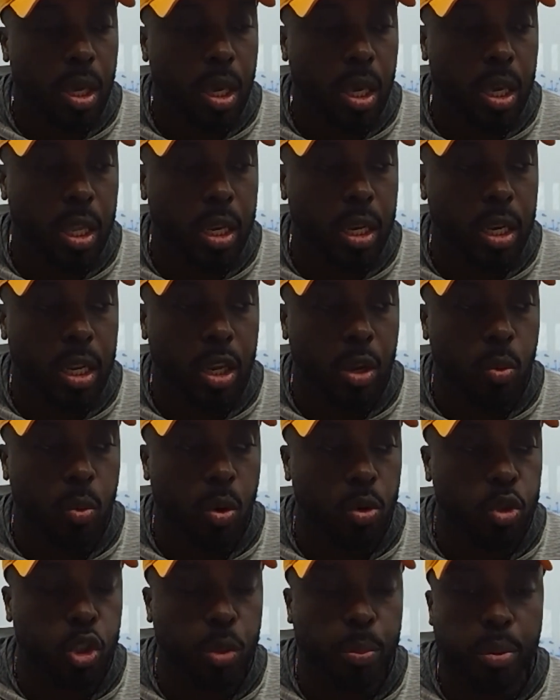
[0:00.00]
And it
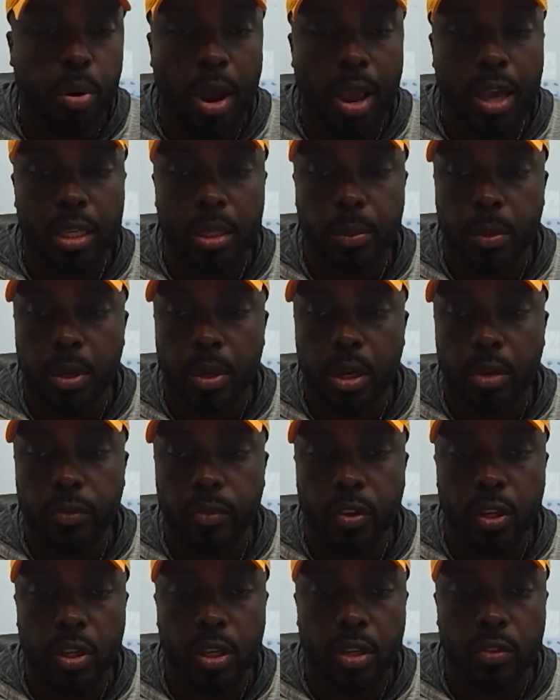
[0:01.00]
won't surprise me if
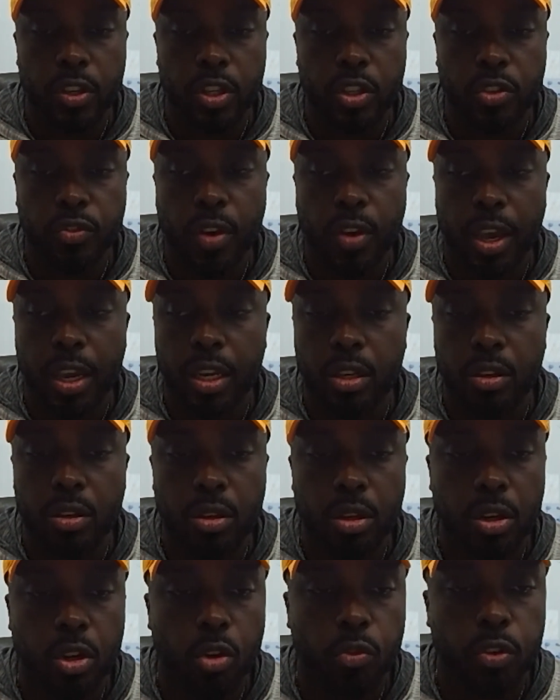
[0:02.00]
he's fighting,
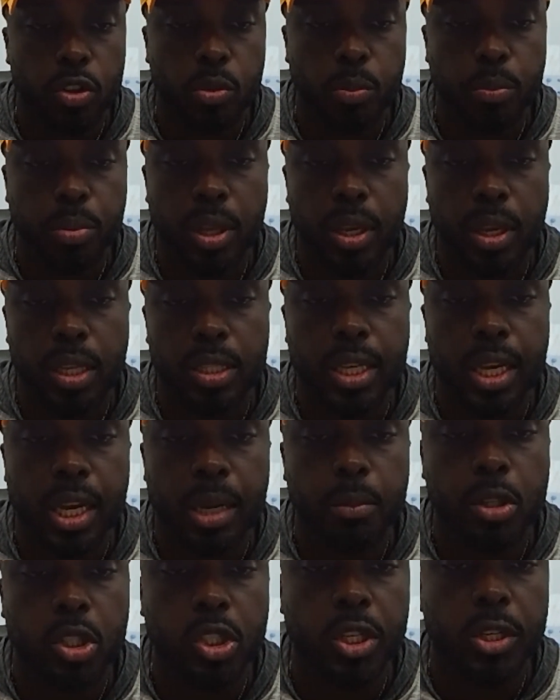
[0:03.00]
you know, for some playing time
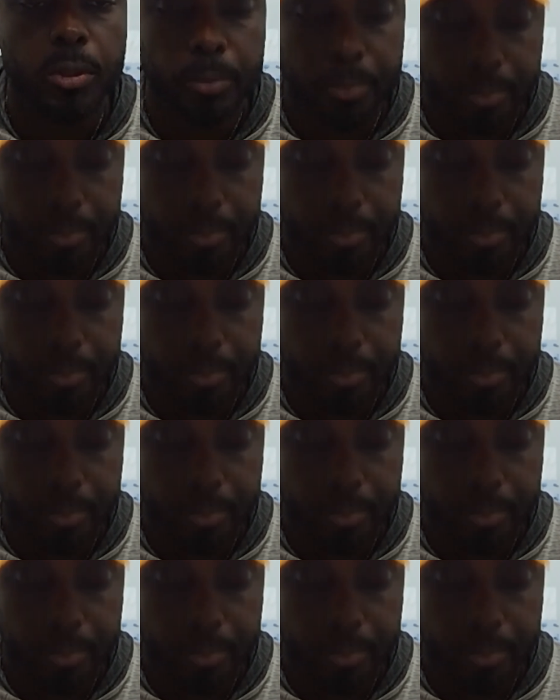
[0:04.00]
this year.